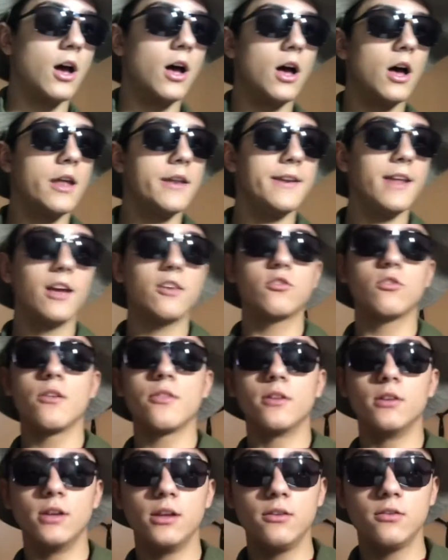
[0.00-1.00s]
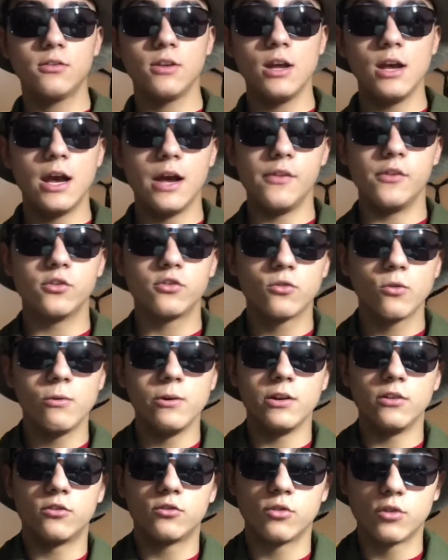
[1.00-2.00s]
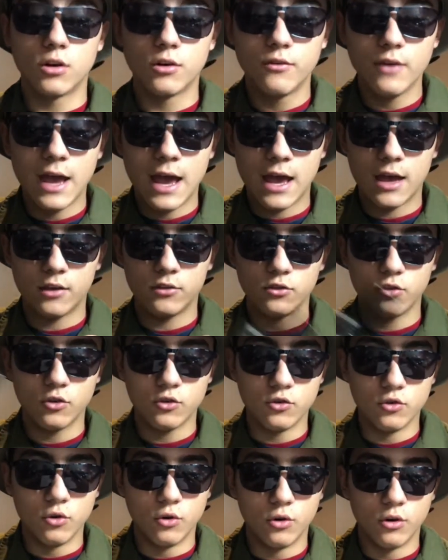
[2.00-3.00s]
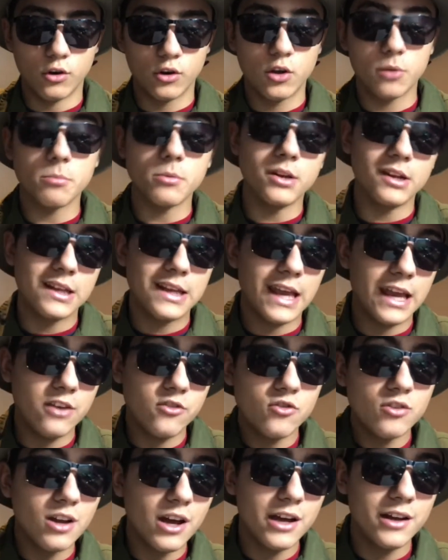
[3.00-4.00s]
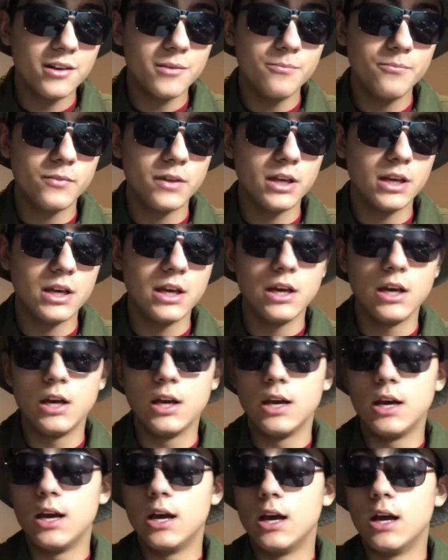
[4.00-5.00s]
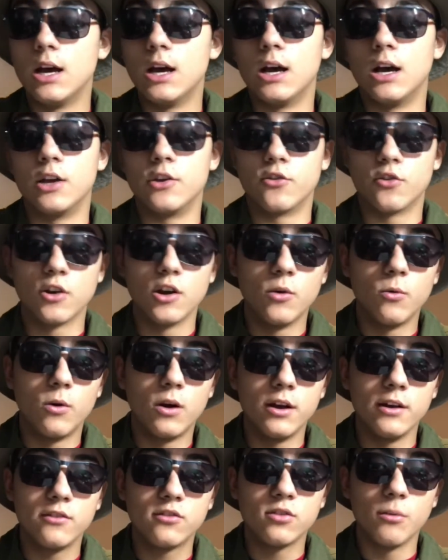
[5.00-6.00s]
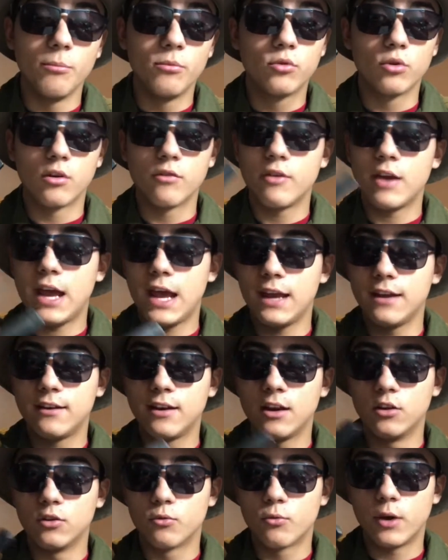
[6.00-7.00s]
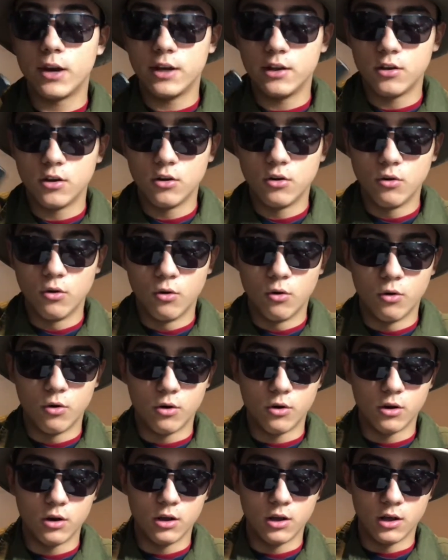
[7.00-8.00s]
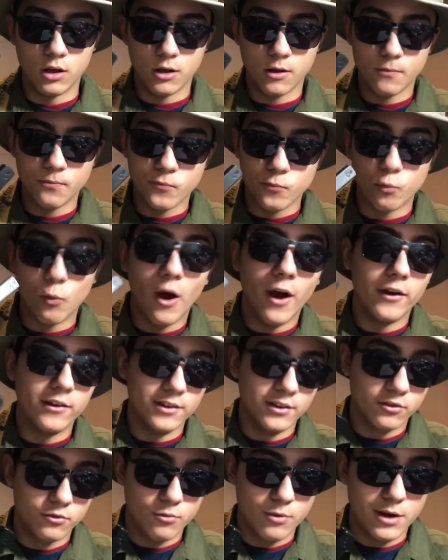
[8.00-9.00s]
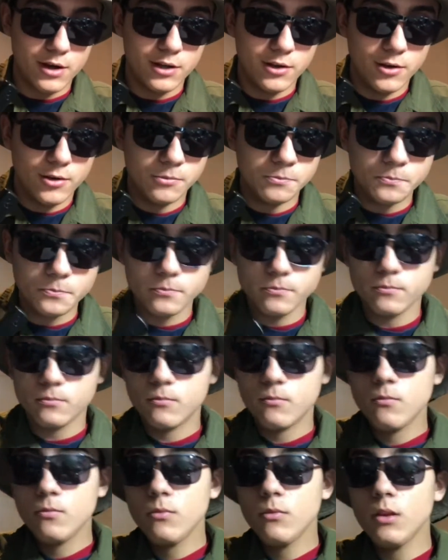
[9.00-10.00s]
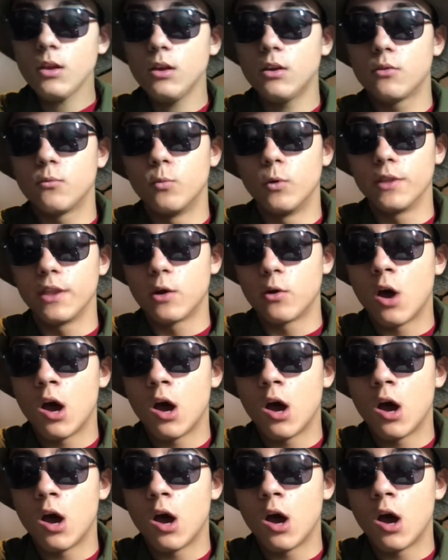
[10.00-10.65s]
Next on the list, and this is going to serve as your communication item, you're going to want some sort of handheld radio or wireless radio, one that